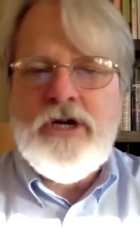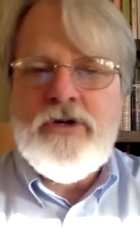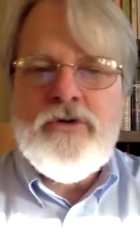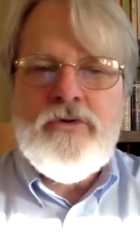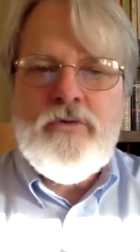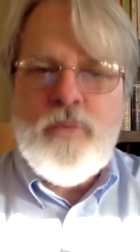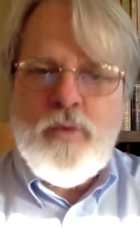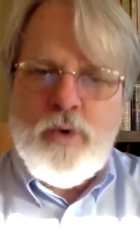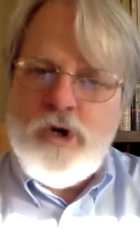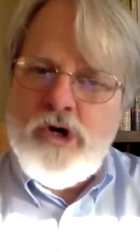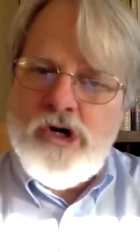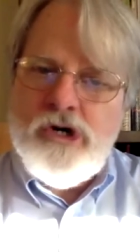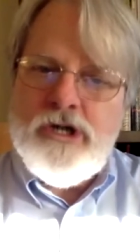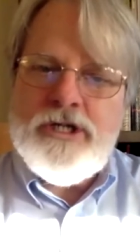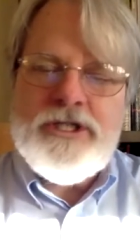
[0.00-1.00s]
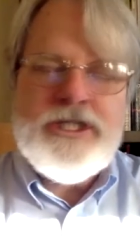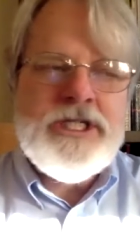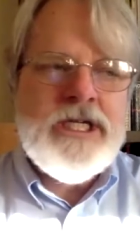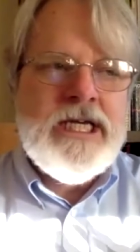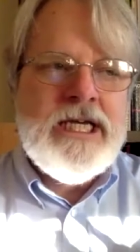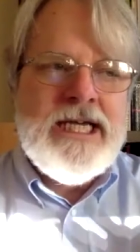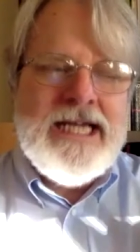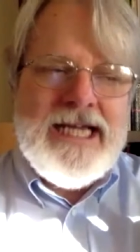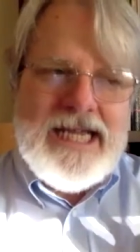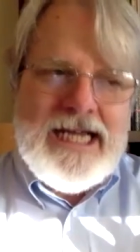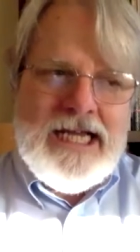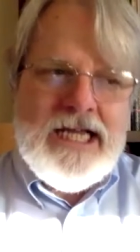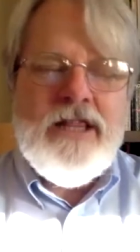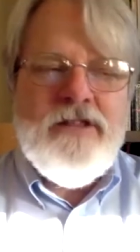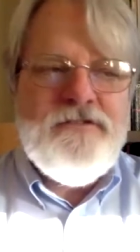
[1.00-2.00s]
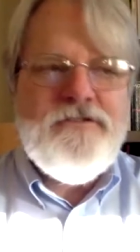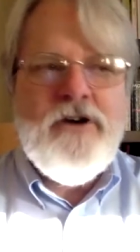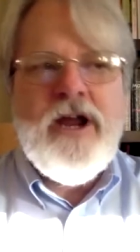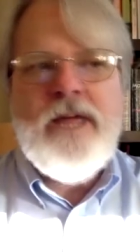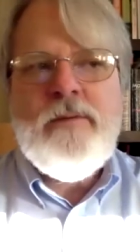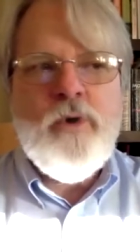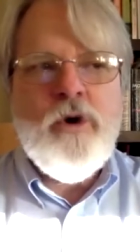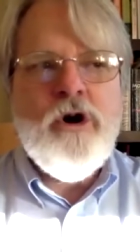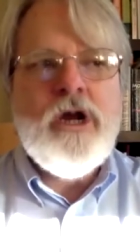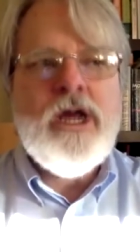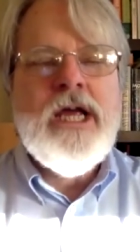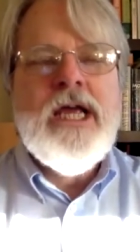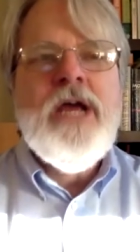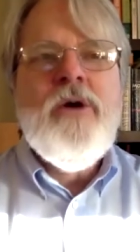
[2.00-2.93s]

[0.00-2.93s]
own words in the framework,